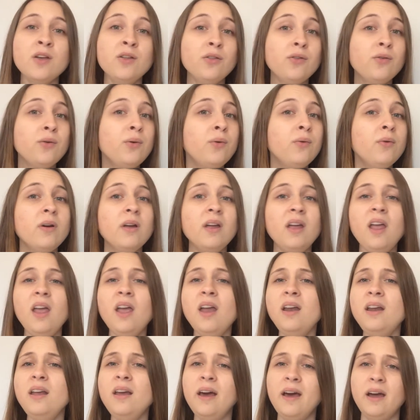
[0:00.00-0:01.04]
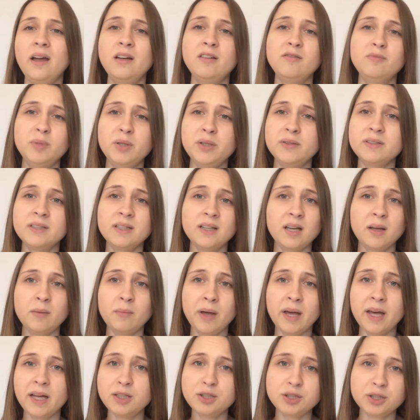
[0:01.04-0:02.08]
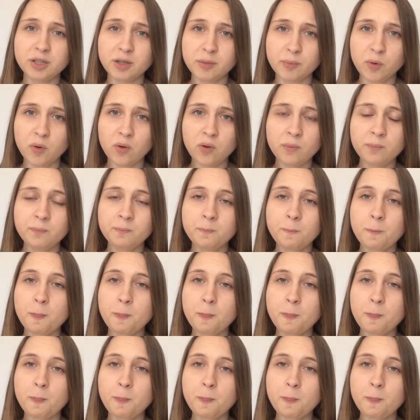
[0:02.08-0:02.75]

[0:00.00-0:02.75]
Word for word: through any kind of music imaginable.